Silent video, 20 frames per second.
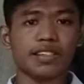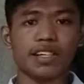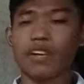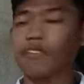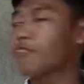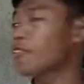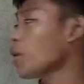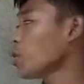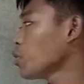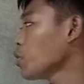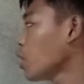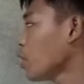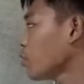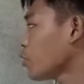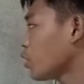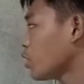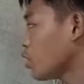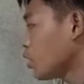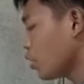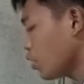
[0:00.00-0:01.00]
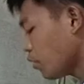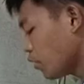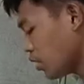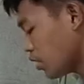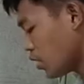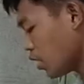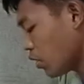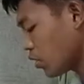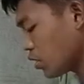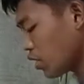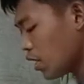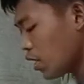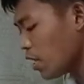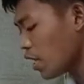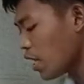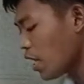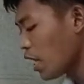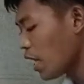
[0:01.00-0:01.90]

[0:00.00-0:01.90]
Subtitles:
If round off to the nearest thousand,